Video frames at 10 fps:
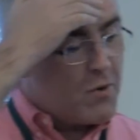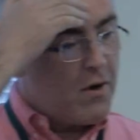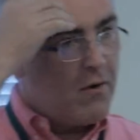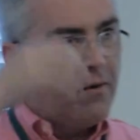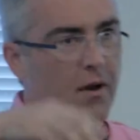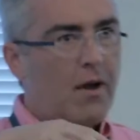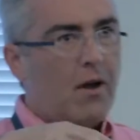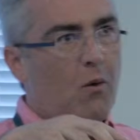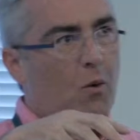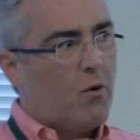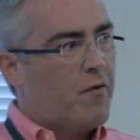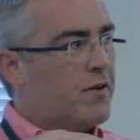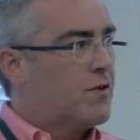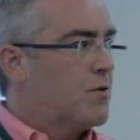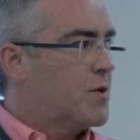well, what we've
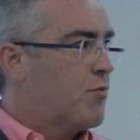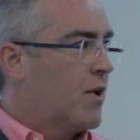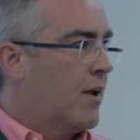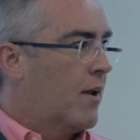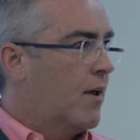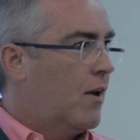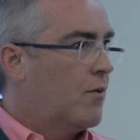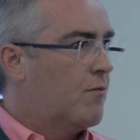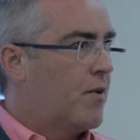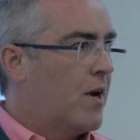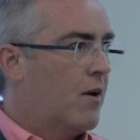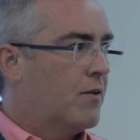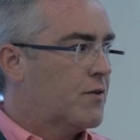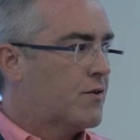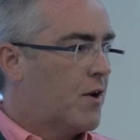had to do is bring a lot of
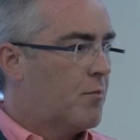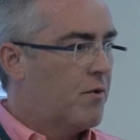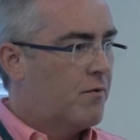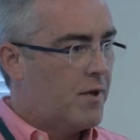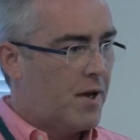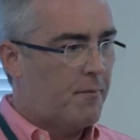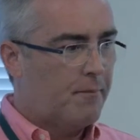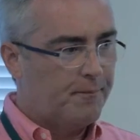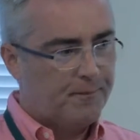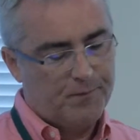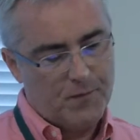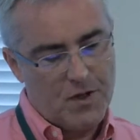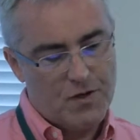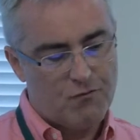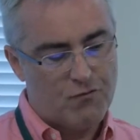freelance type
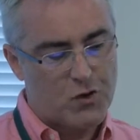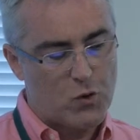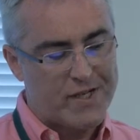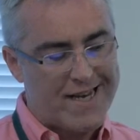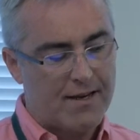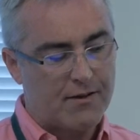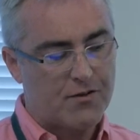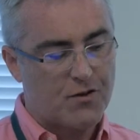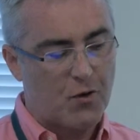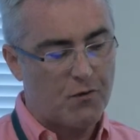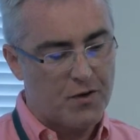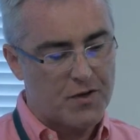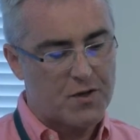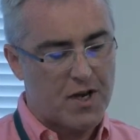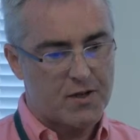resource in to start off
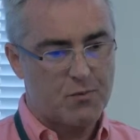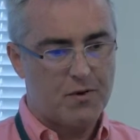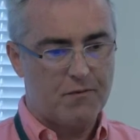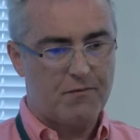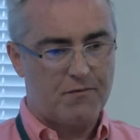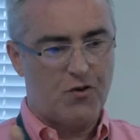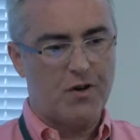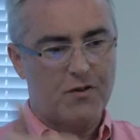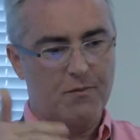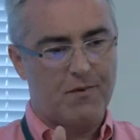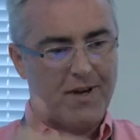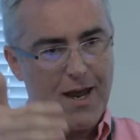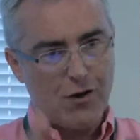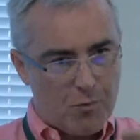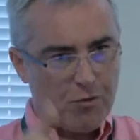with, as we've tried to
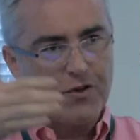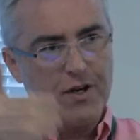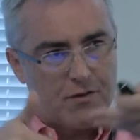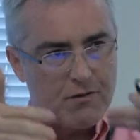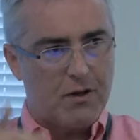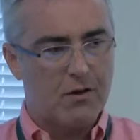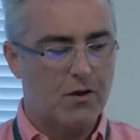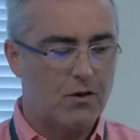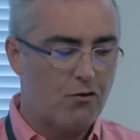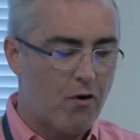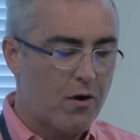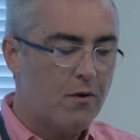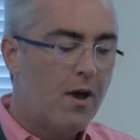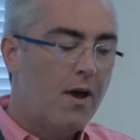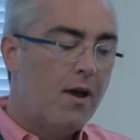get new projects and grow.